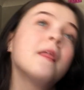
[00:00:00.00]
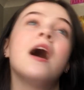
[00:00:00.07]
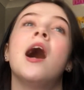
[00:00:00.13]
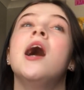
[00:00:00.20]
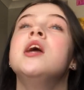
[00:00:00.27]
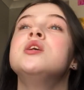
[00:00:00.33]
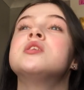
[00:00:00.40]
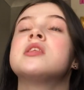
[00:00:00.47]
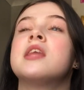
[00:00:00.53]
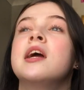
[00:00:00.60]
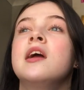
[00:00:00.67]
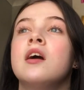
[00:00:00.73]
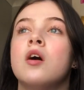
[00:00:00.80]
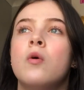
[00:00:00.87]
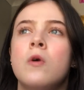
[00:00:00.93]
I used to
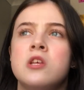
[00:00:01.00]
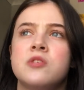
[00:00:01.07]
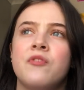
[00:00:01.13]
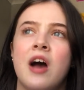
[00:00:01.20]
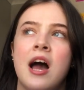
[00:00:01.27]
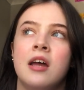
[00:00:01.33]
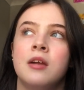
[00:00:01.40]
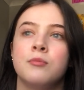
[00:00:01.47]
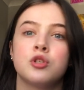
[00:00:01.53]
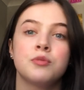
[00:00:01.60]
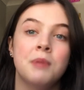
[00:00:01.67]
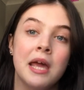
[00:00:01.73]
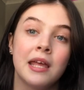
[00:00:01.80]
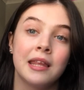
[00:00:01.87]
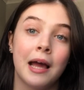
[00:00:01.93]
think, oh, it's fine, I'm just
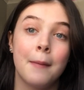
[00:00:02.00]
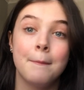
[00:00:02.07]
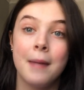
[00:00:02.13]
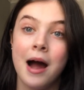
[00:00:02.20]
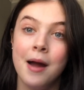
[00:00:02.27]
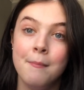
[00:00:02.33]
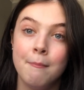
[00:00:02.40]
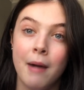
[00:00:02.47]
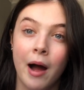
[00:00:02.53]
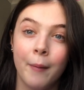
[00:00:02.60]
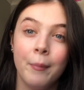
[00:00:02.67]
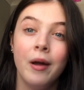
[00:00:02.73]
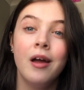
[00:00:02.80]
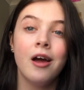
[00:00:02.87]
making like a mind map.